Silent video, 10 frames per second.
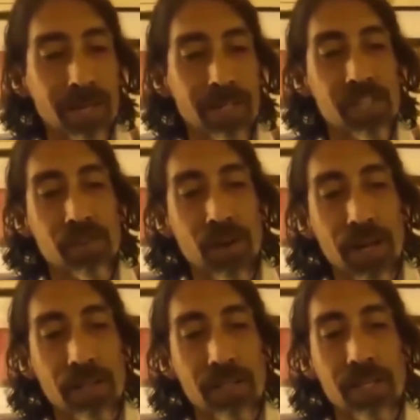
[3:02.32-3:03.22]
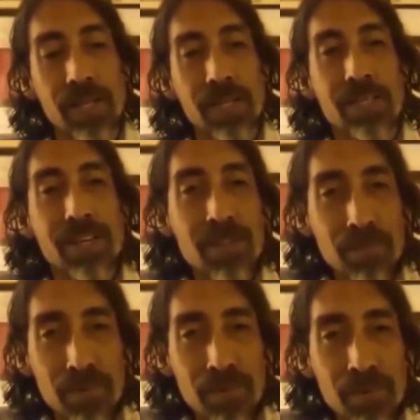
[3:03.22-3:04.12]
uh, distress, it
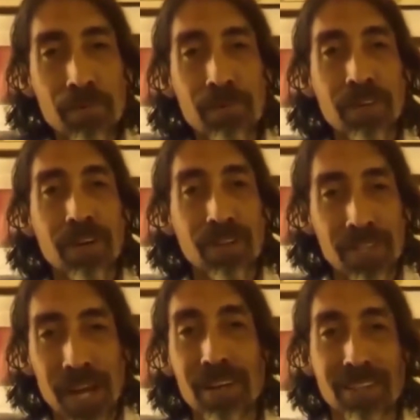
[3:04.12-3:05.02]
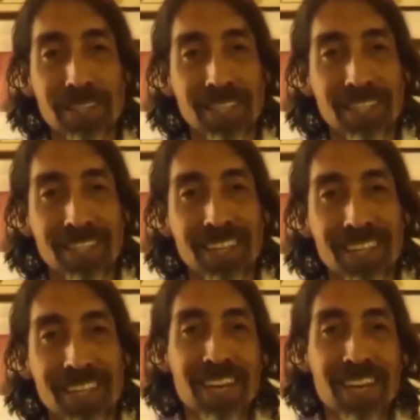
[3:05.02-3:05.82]
doesn't prove causality. That